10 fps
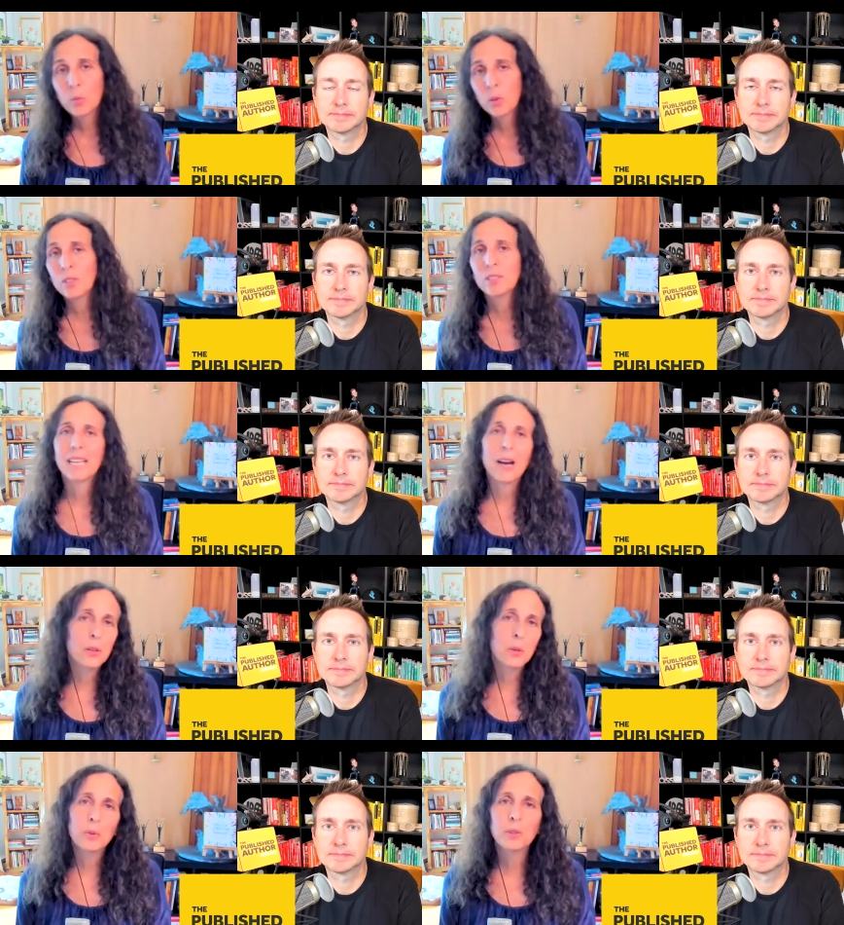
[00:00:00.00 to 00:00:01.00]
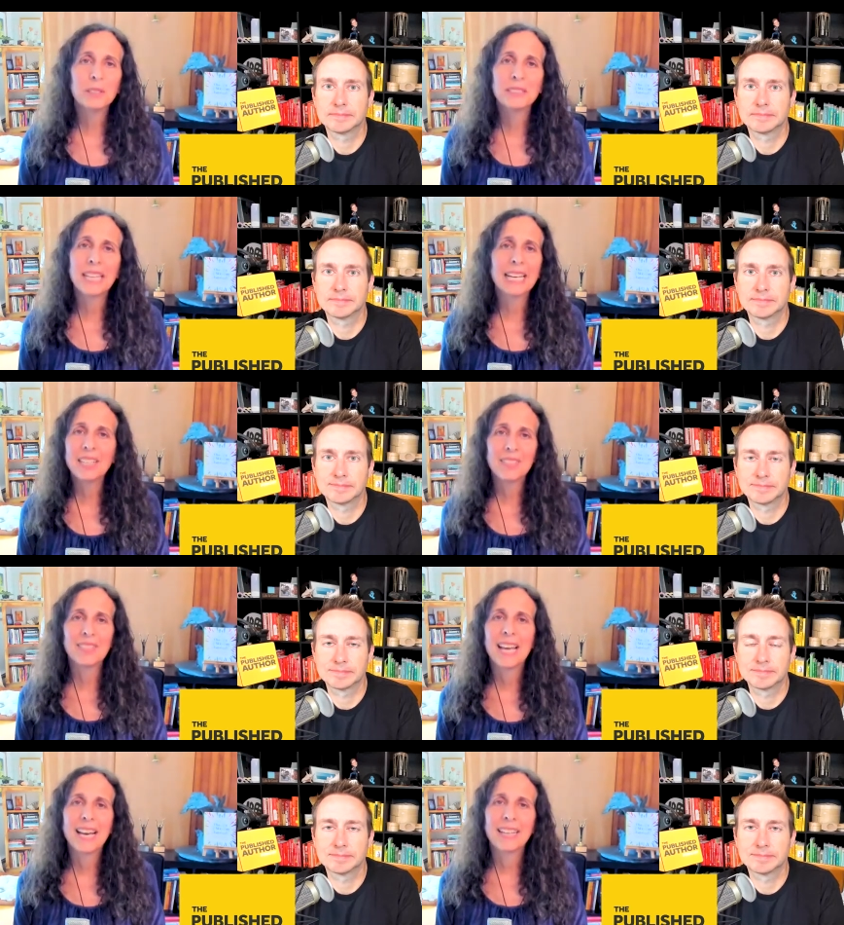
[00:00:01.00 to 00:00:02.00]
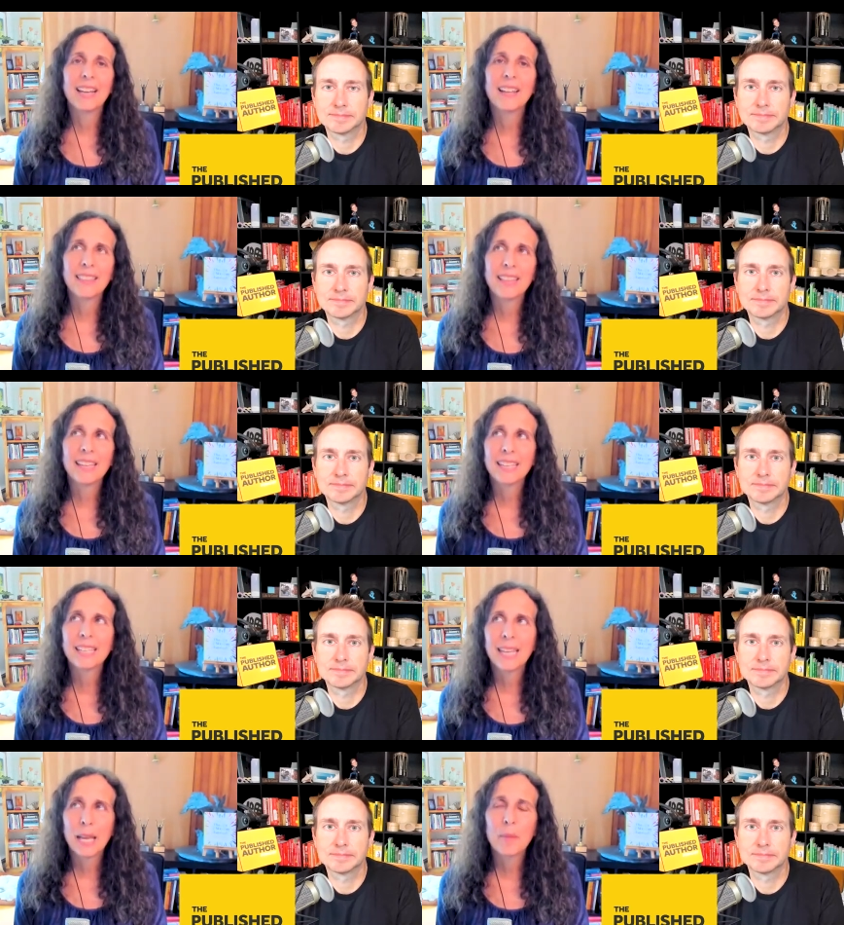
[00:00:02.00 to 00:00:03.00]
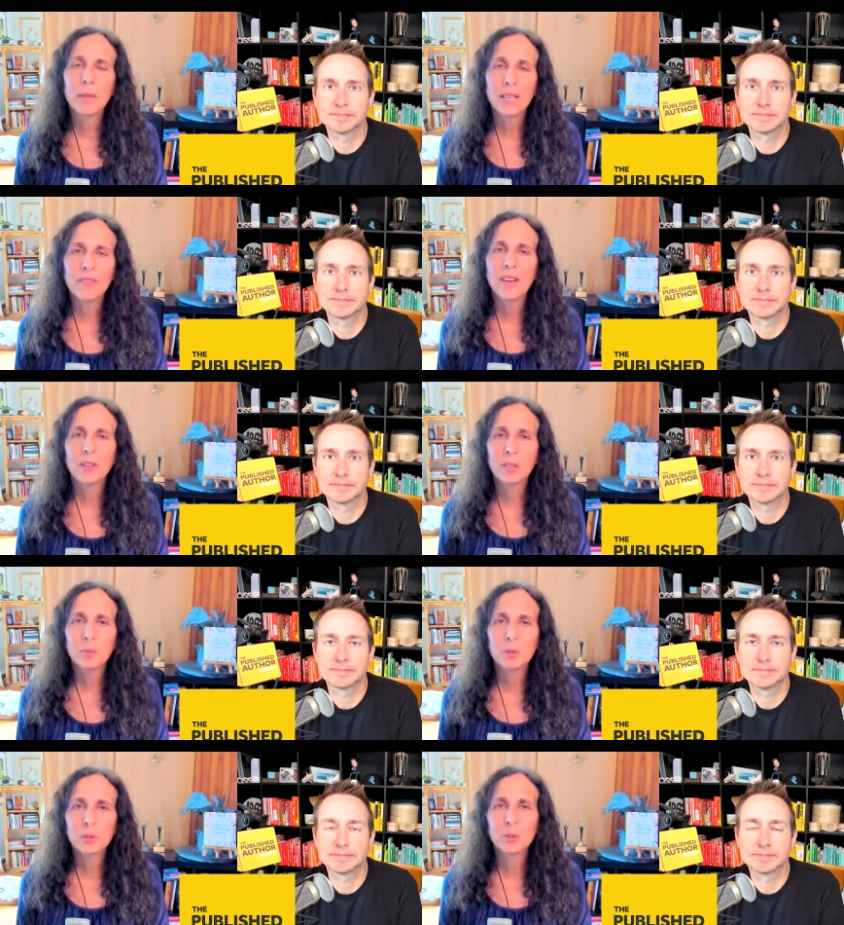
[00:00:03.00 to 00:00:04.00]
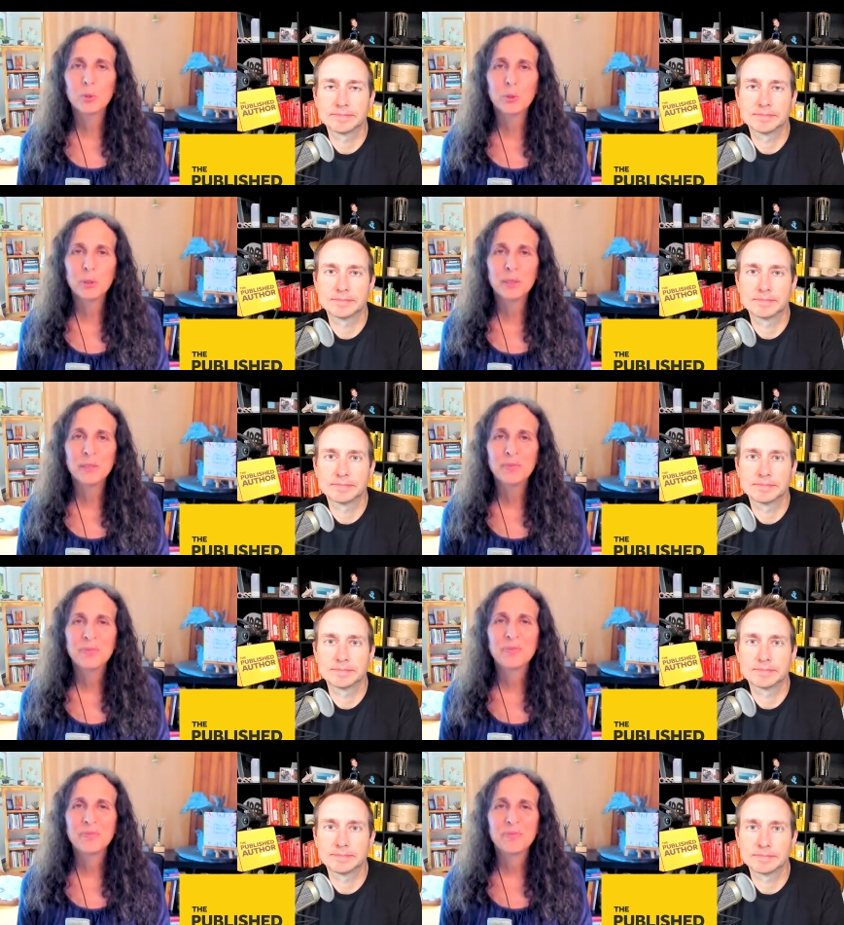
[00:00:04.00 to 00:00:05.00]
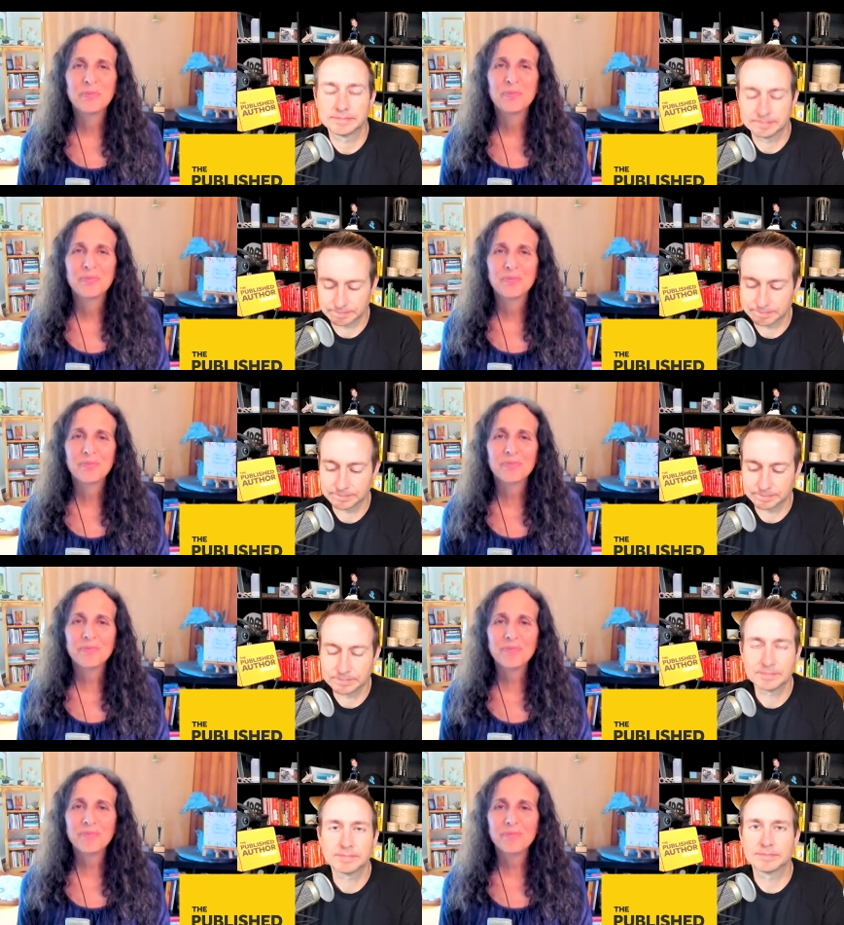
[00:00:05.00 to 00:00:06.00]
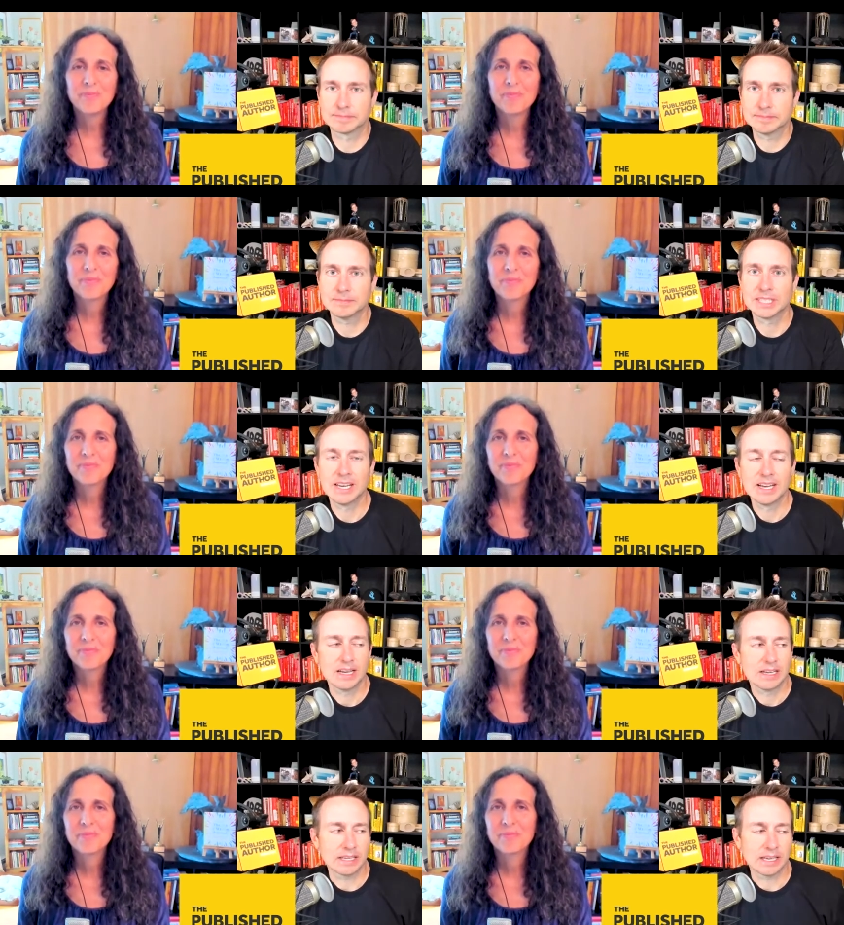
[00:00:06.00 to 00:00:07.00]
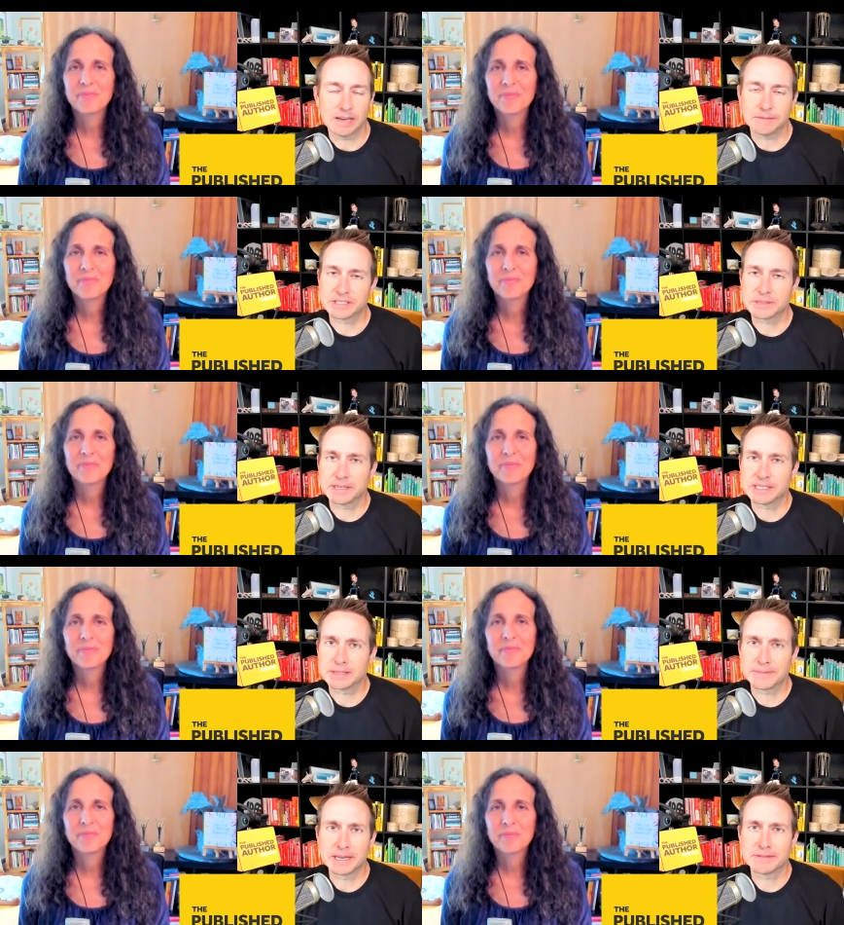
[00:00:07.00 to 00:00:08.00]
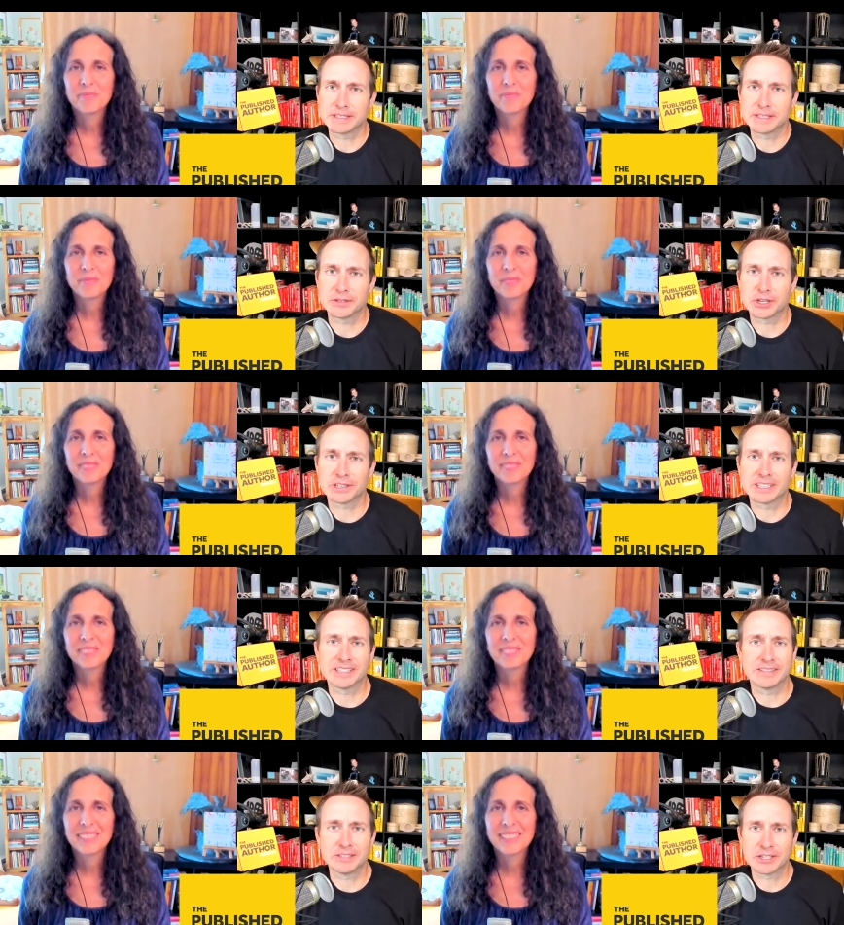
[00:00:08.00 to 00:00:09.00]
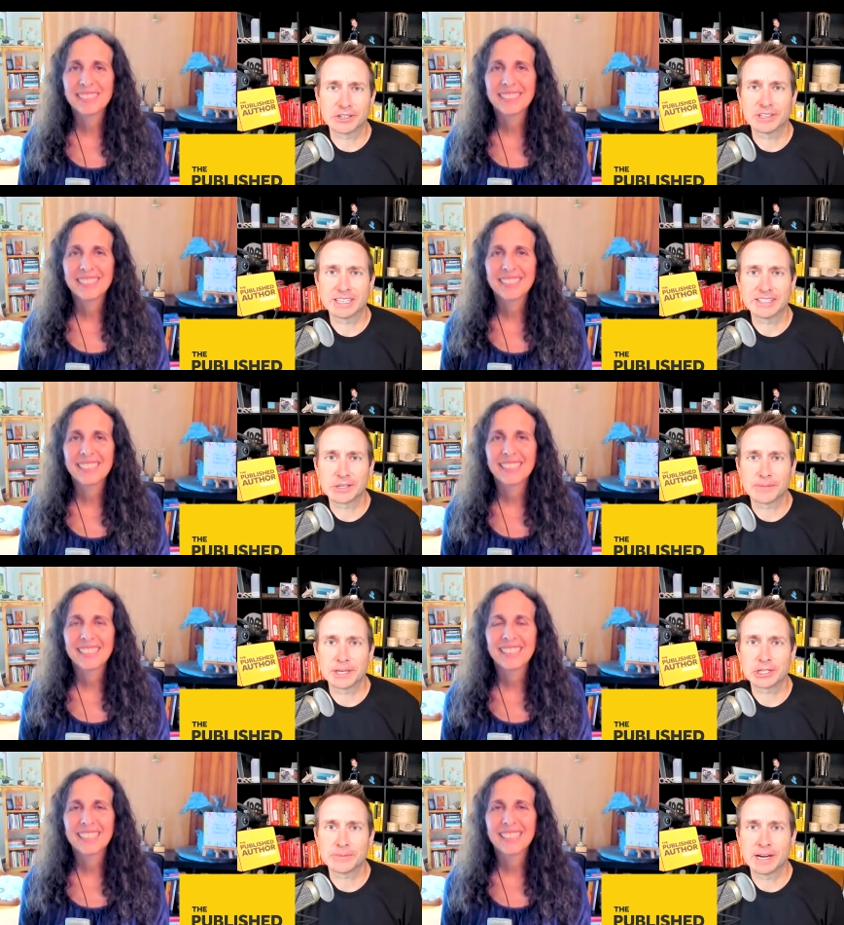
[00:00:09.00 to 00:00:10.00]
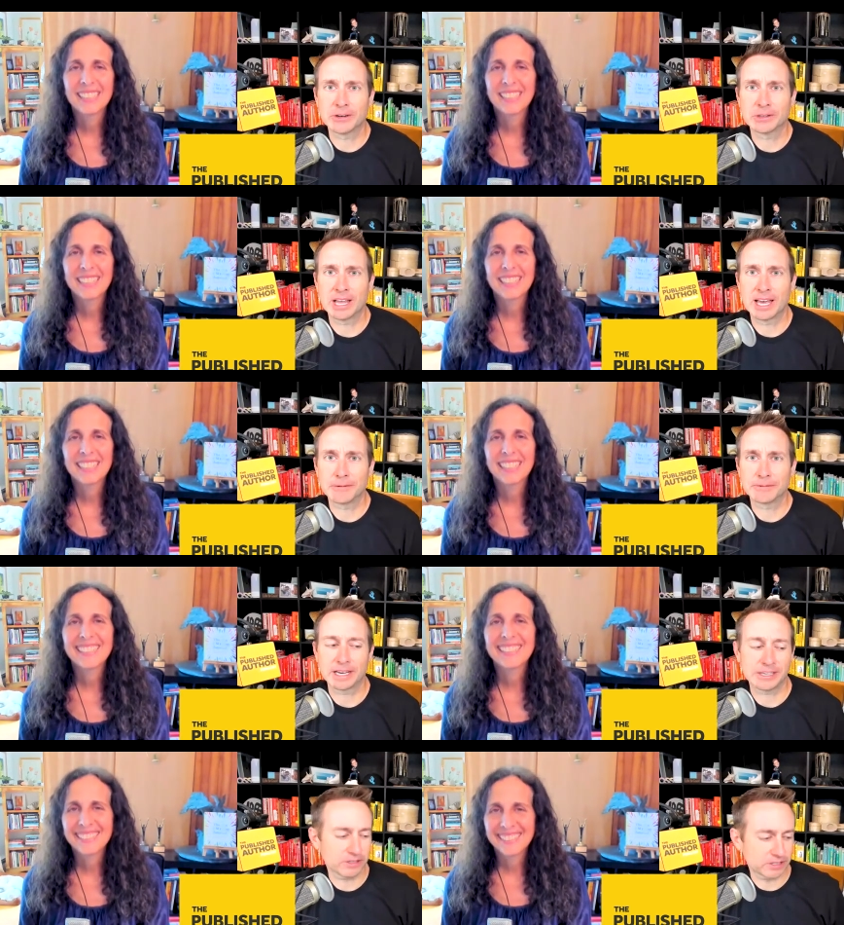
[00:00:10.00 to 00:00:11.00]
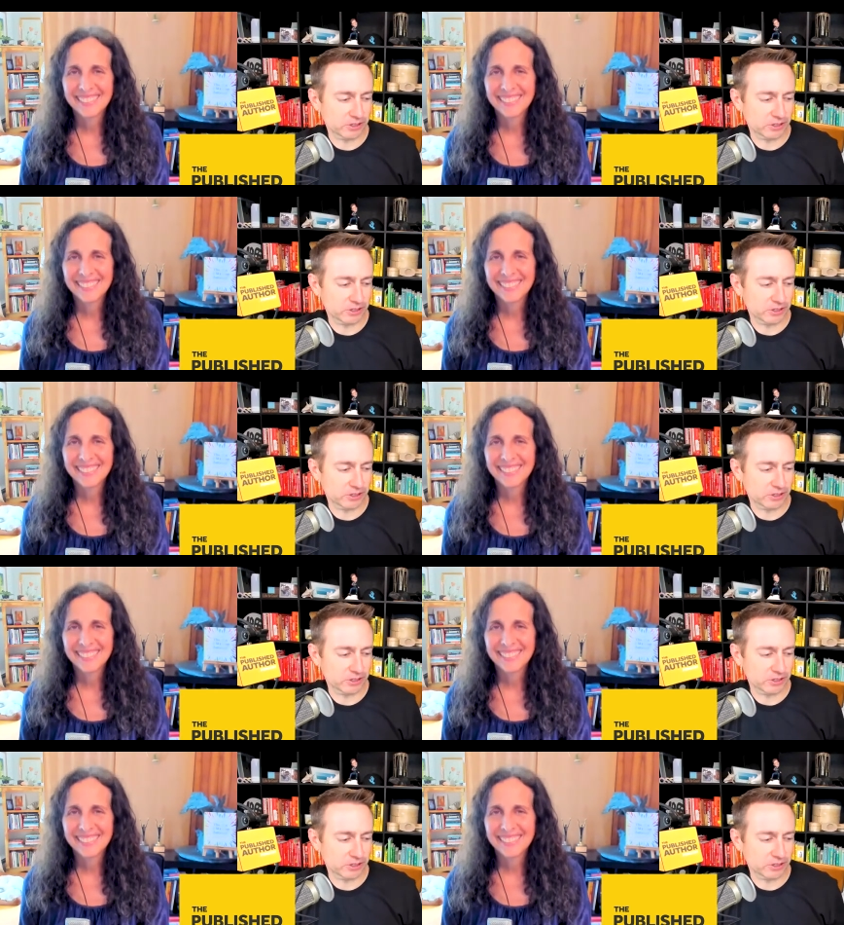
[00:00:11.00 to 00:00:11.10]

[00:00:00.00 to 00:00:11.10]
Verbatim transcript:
Speaker 1: world, outer world, any of that, I think it can be a valuable tool
Speaker 2: Mm-hmm. Yeah, I've experienced the benefits of journaling journaling so much in my own life. I used to